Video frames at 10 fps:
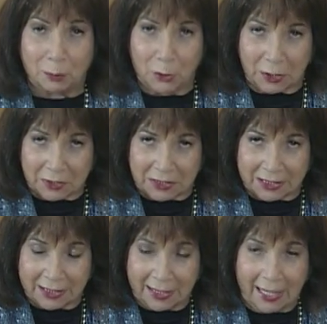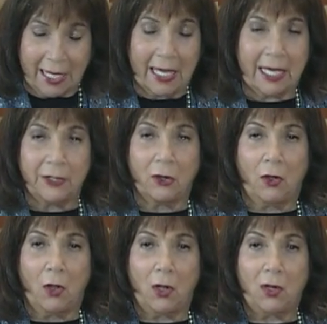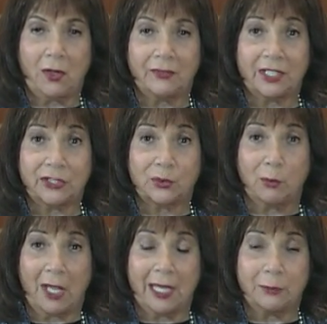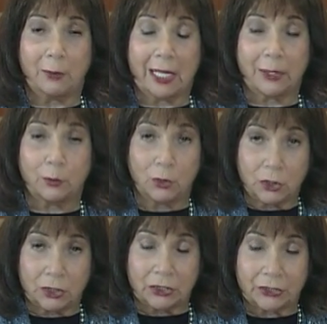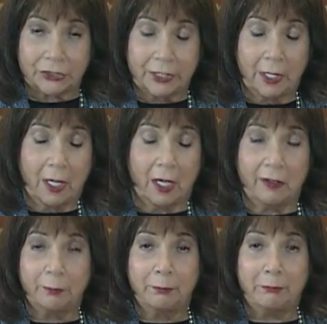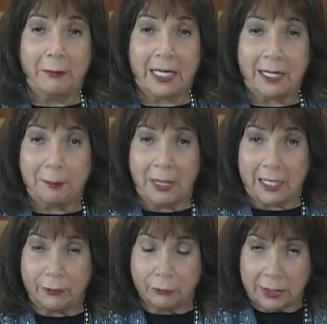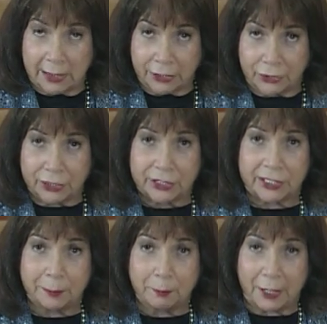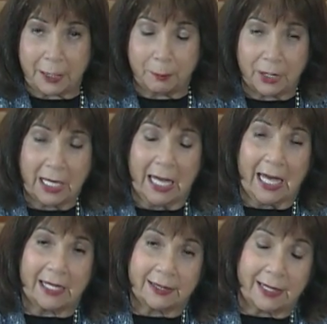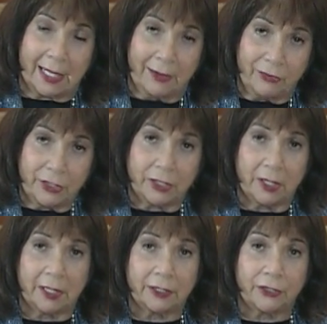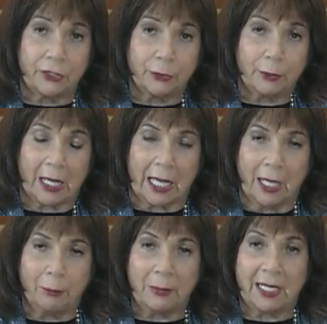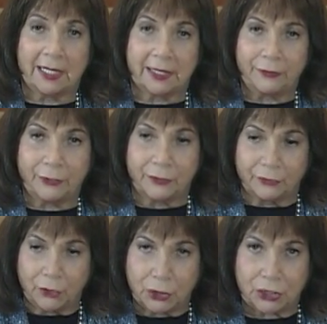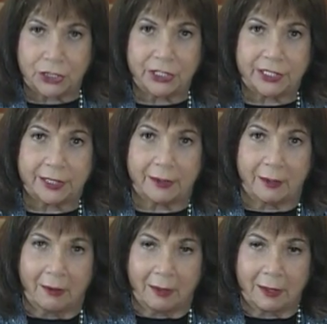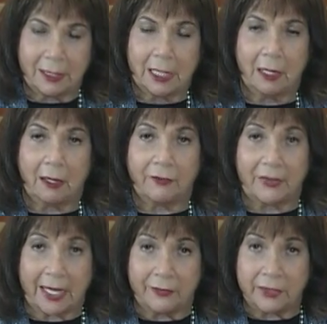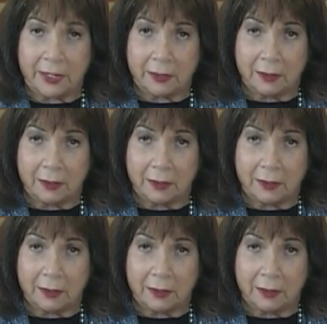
Books. In all of this wide, wide world of many, many religions and people, has it ever dawned on you how many different versions there are of heaven?